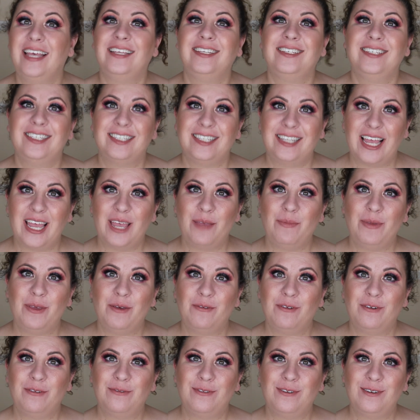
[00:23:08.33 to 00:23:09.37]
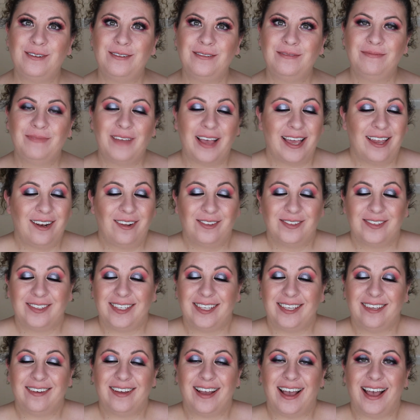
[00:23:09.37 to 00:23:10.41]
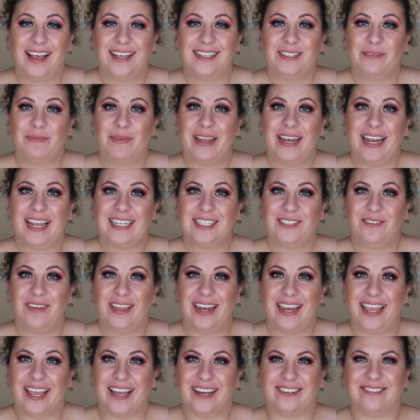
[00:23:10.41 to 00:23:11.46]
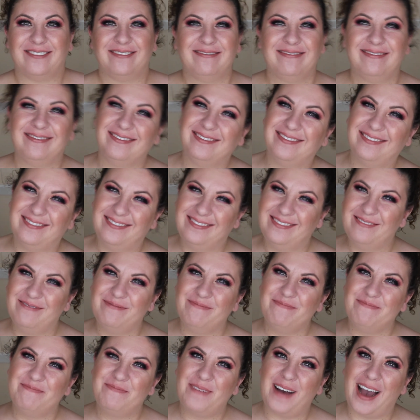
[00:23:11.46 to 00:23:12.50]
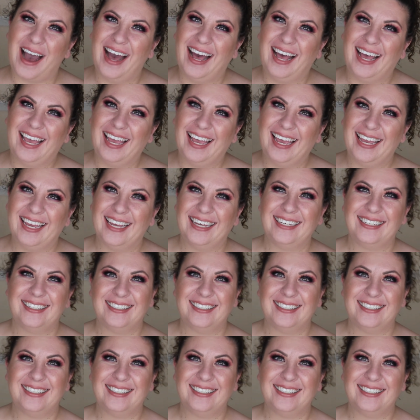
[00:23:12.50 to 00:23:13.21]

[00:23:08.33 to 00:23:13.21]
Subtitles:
Stay beautiful, and I'll see you guys in my next video. Bye.